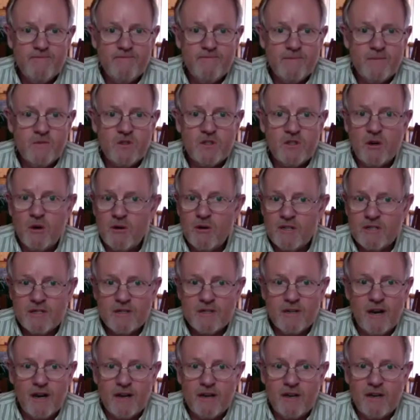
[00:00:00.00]
So it's
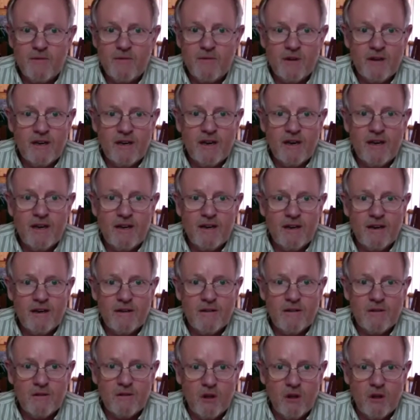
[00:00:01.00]
not even a
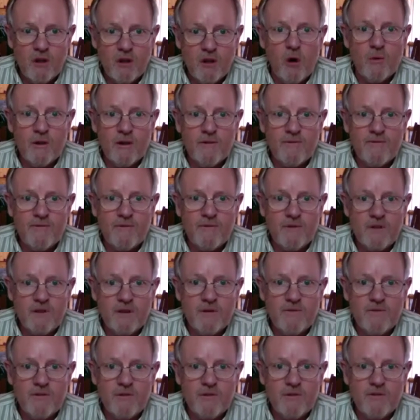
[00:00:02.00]
loan
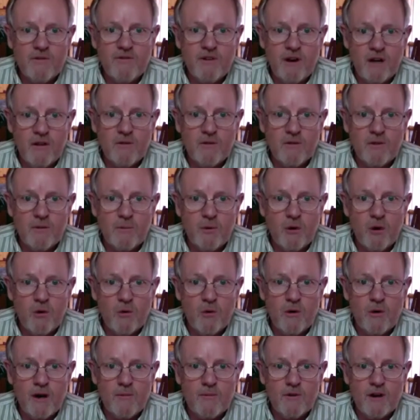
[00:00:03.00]
if you follow the
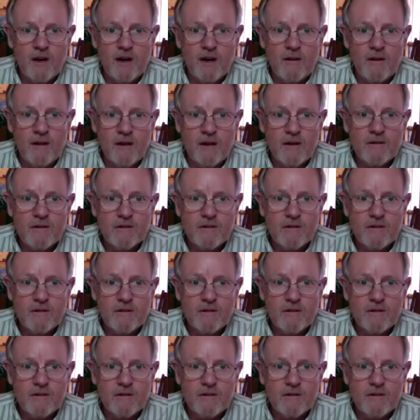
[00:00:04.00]
program guidelines.